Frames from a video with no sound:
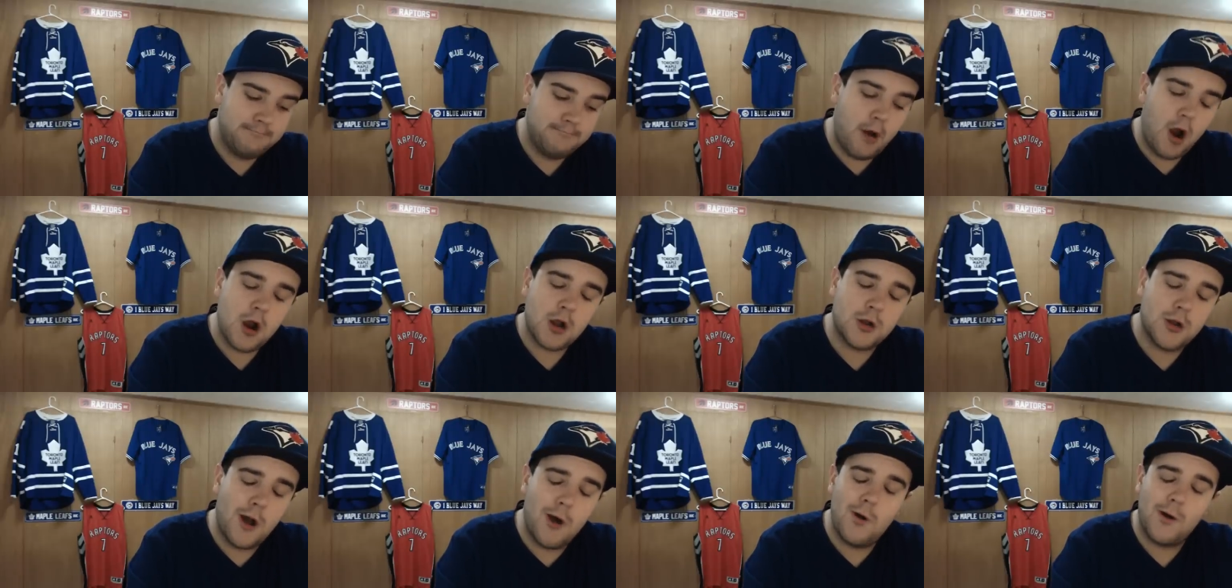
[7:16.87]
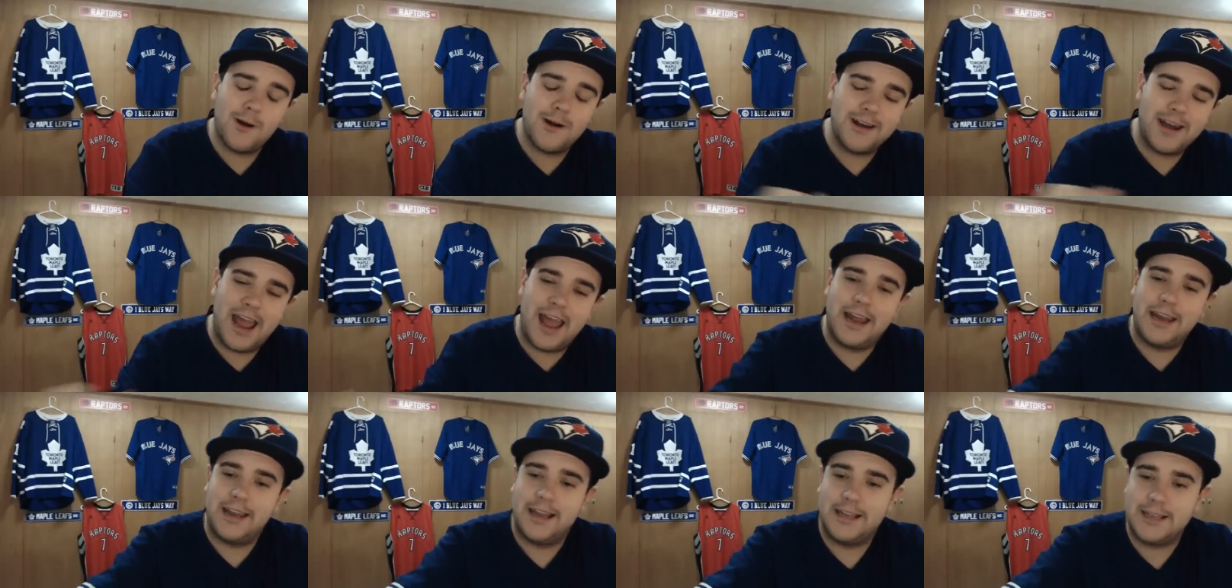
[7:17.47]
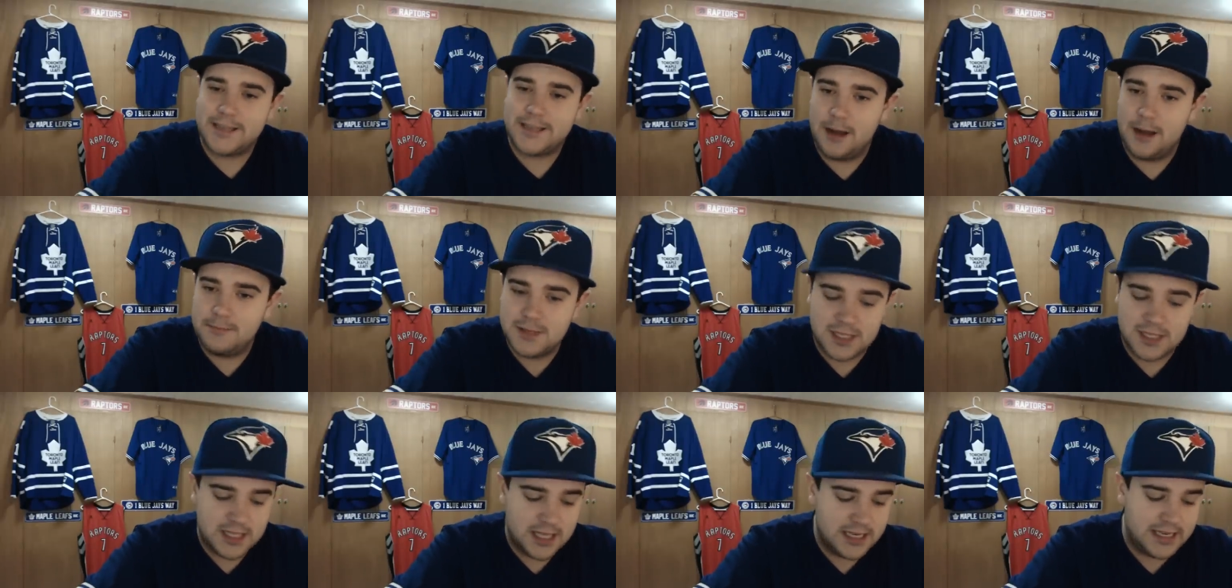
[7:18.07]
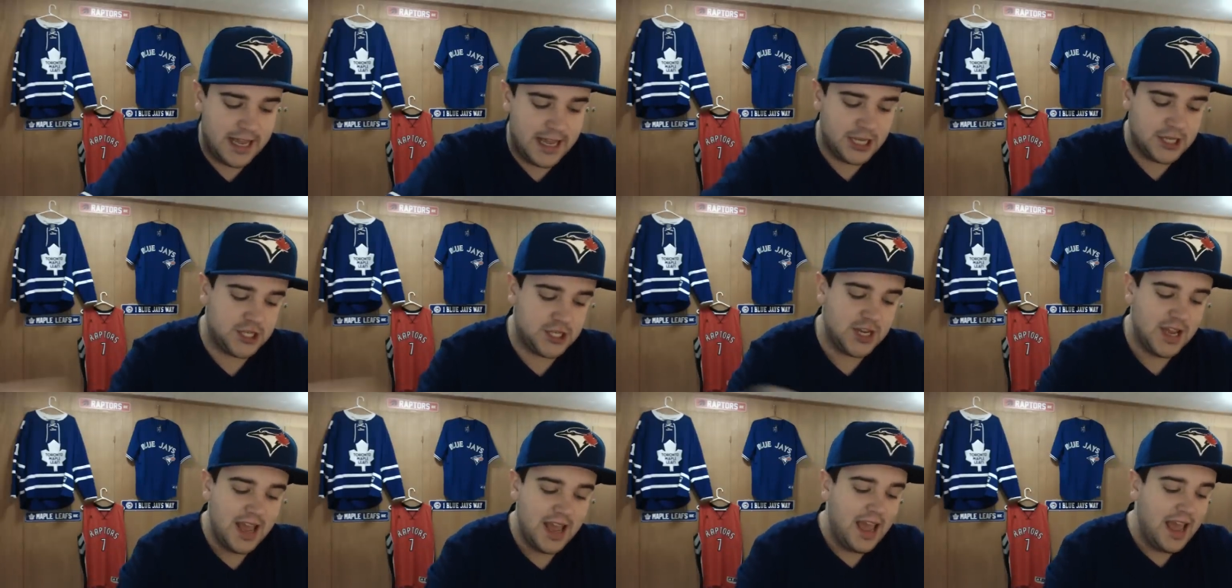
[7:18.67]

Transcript: Marco Hernandez comes to the dish.